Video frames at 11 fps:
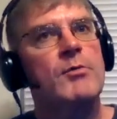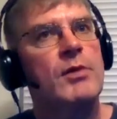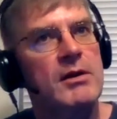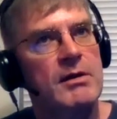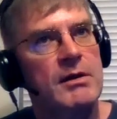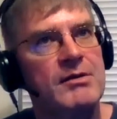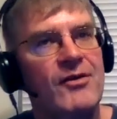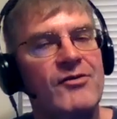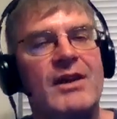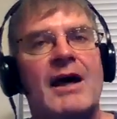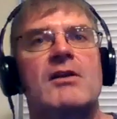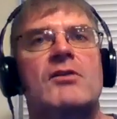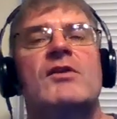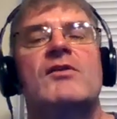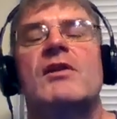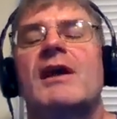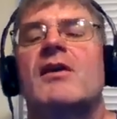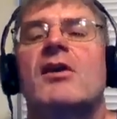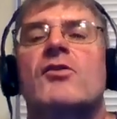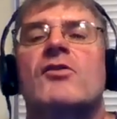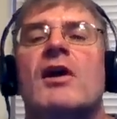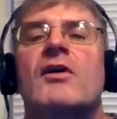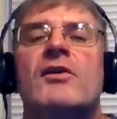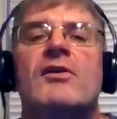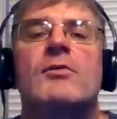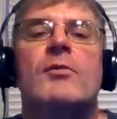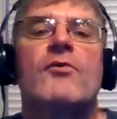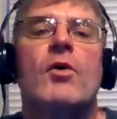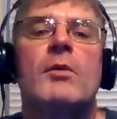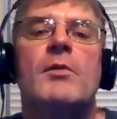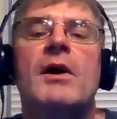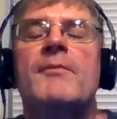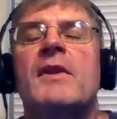but it does that, treats it like an exercise it has to perform,